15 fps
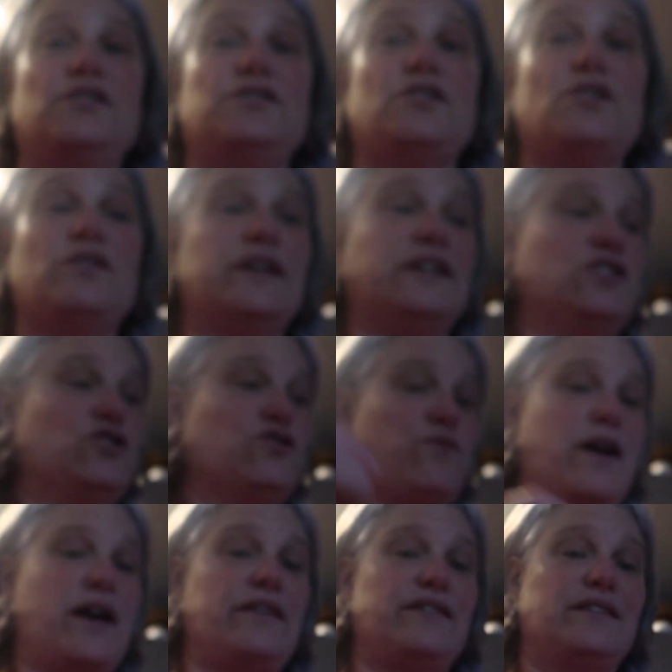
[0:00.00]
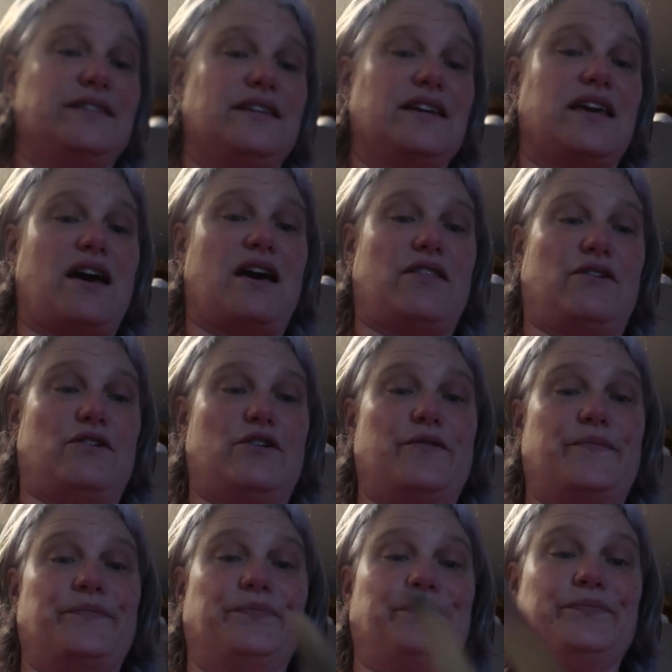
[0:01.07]
so let's try this
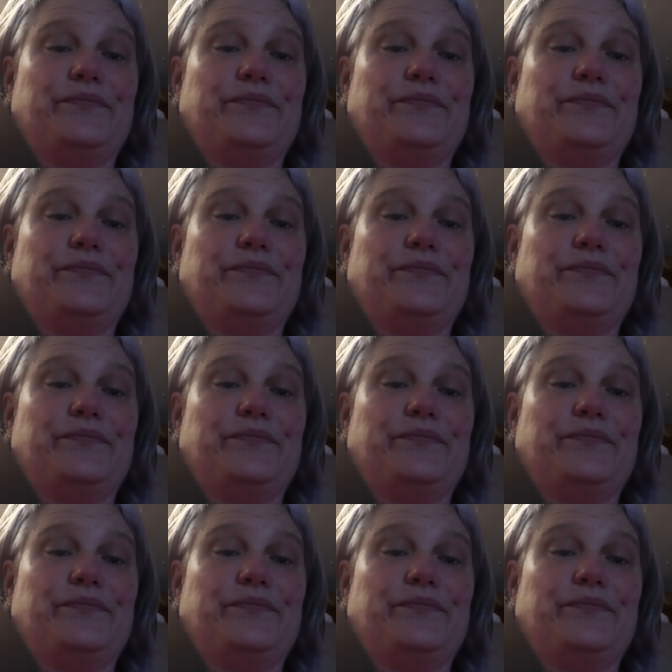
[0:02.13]
together.